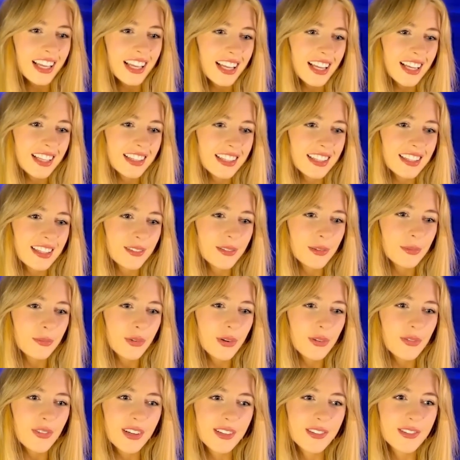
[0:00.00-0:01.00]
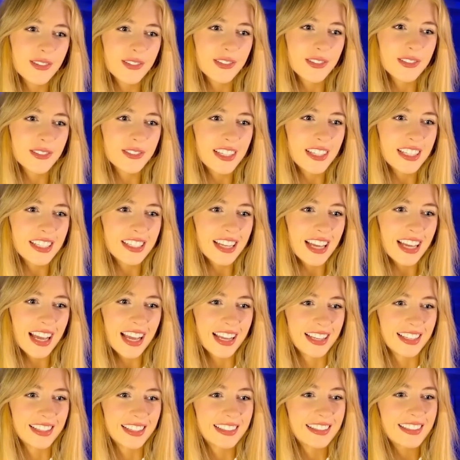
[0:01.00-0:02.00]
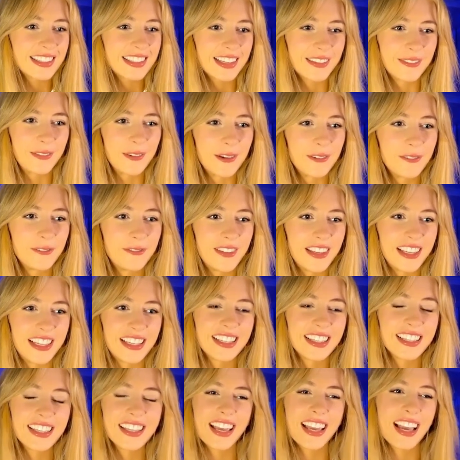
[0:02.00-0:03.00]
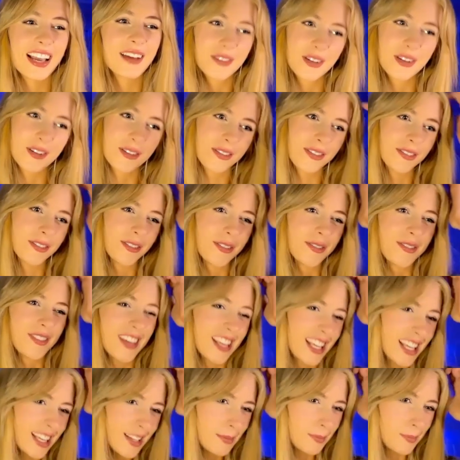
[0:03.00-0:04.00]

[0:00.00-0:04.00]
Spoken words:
and then they would promote to a queen, and it would be game over for me.